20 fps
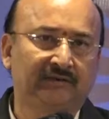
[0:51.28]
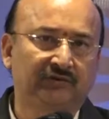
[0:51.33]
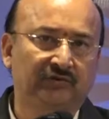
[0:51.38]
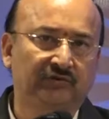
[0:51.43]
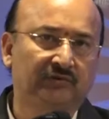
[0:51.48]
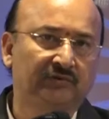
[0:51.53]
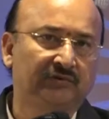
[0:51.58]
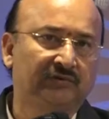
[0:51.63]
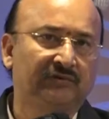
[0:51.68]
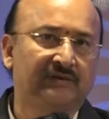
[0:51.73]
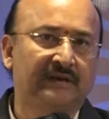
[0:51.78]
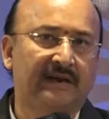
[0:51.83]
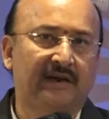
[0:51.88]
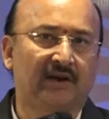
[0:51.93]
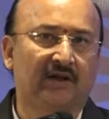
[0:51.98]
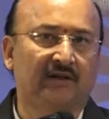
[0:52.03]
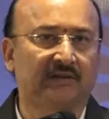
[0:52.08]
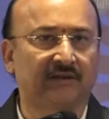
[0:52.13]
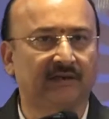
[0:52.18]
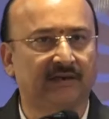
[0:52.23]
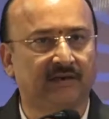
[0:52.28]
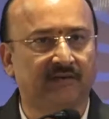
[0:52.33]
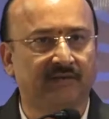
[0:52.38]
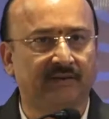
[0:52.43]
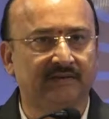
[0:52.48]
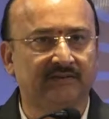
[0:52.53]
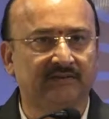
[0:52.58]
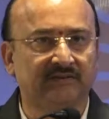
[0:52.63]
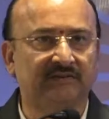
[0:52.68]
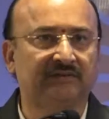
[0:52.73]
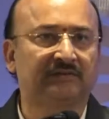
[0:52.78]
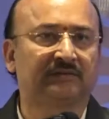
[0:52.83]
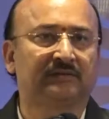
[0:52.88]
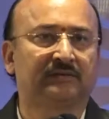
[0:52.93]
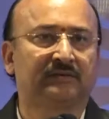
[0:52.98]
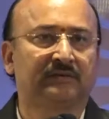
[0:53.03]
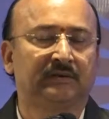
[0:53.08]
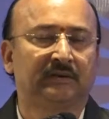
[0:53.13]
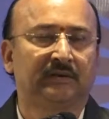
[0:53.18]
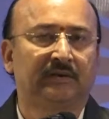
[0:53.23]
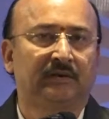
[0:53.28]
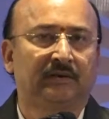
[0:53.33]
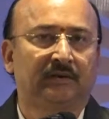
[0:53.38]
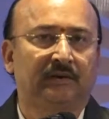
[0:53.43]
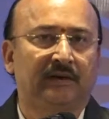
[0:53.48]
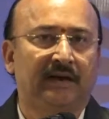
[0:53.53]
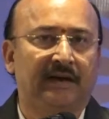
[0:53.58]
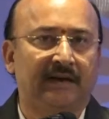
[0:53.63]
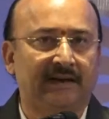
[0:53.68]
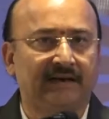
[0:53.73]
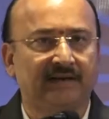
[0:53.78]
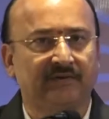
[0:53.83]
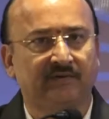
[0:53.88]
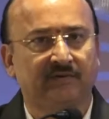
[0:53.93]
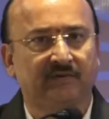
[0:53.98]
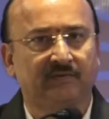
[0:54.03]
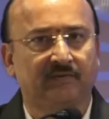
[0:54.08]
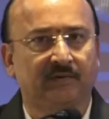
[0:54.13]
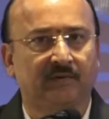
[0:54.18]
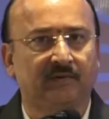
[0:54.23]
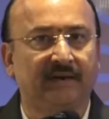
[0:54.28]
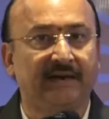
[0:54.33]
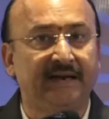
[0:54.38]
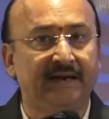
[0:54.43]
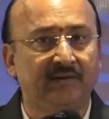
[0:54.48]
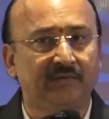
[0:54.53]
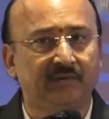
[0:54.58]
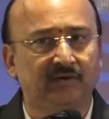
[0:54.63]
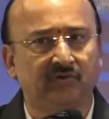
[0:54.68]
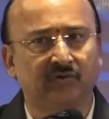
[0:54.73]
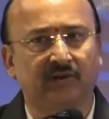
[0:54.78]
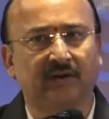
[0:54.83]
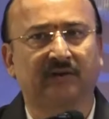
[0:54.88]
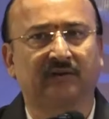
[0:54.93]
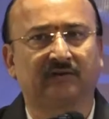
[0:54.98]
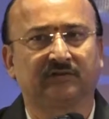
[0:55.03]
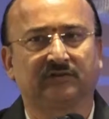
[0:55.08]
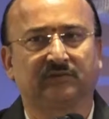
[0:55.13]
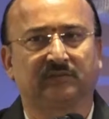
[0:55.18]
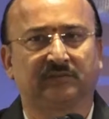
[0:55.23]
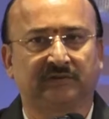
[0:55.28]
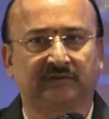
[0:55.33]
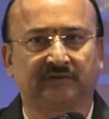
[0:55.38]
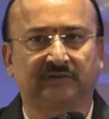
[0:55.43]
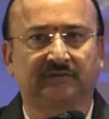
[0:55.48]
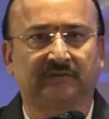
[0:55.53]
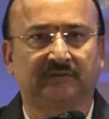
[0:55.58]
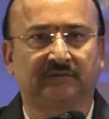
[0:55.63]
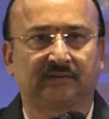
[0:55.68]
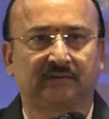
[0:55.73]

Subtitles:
issues and other grievances arising from individual customers.